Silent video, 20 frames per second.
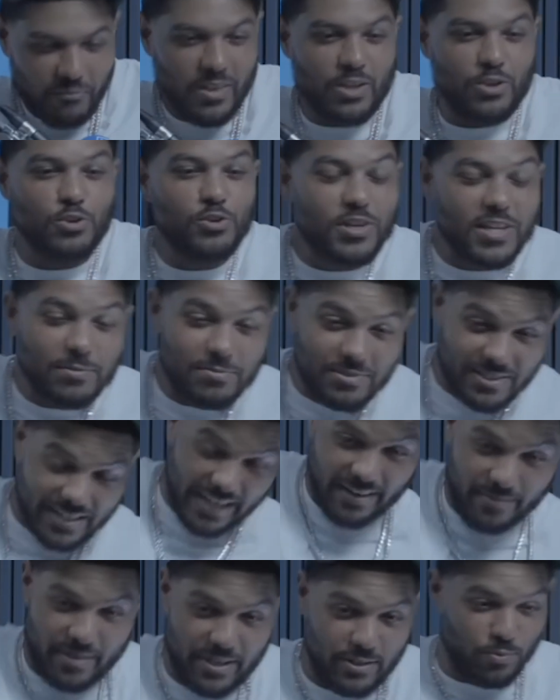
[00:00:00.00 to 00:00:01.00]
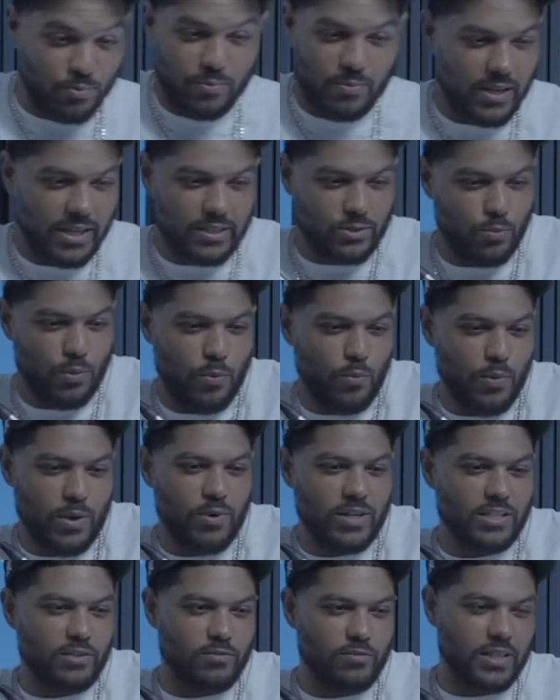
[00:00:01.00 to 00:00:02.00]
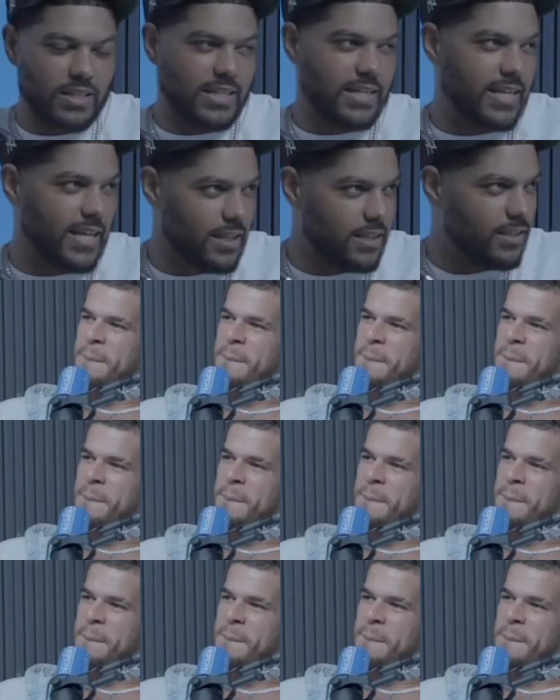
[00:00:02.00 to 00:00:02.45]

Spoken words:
You keep saying it's when we wasn't really together.